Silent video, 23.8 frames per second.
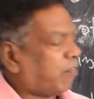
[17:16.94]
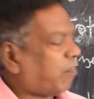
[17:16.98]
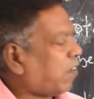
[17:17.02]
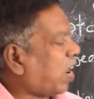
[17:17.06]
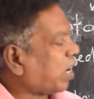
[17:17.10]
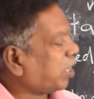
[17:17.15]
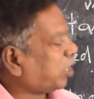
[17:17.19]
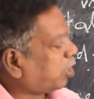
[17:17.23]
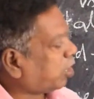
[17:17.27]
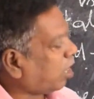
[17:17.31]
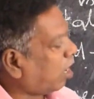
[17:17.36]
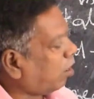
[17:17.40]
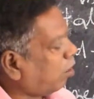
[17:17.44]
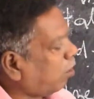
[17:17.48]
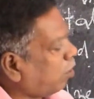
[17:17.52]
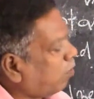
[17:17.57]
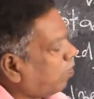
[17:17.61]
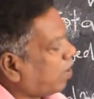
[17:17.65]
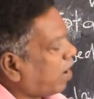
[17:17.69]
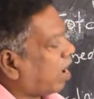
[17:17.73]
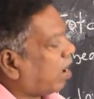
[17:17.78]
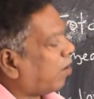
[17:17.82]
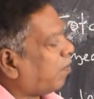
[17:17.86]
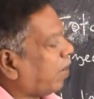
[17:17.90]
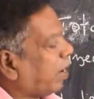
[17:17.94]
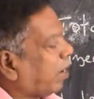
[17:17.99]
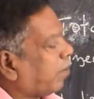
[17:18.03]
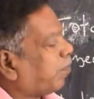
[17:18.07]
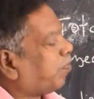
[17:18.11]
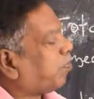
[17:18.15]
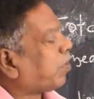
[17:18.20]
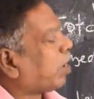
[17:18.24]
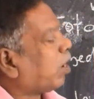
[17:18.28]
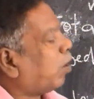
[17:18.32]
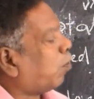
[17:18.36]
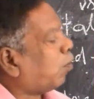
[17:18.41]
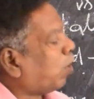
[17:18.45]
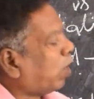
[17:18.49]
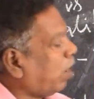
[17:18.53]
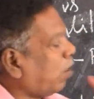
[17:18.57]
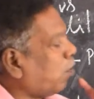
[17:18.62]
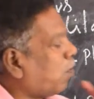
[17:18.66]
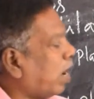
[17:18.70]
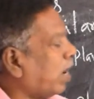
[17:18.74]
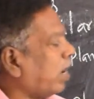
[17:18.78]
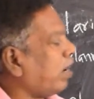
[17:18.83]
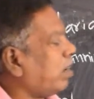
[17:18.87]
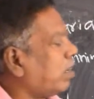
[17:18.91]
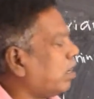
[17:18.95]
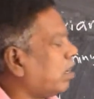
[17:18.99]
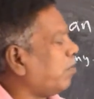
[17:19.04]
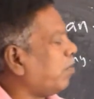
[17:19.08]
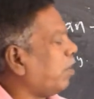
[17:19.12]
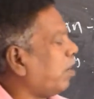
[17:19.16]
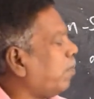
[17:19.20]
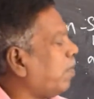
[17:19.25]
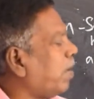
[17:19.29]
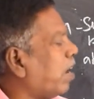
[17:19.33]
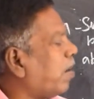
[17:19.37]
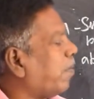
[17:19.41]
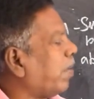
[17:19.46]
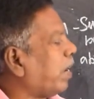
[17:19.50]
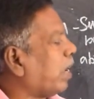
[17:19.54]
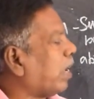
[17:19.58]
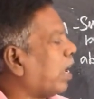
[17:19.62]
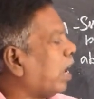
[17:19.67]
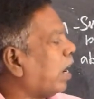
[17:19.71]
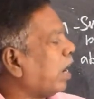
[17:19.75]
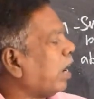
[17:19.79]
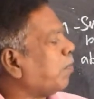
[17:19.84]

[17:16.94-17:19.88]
Under functional we will be having, only one term will be having,